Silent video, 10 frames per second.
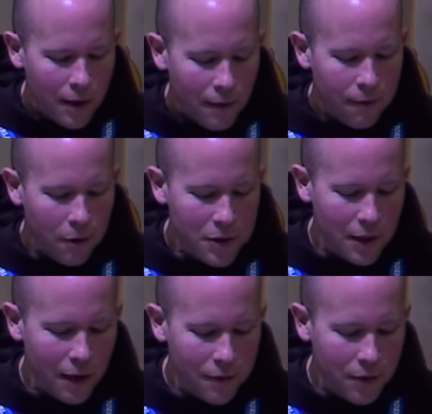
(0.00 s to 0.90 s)
1
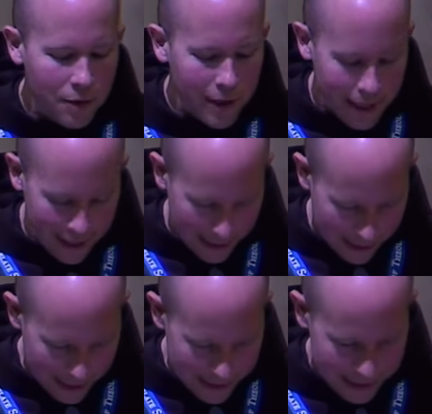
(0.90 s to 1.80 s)
of the
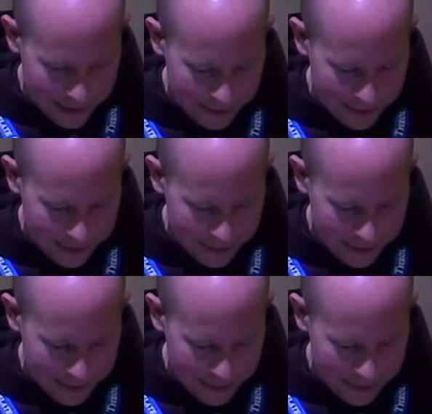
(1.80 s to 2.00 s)
Corinthians.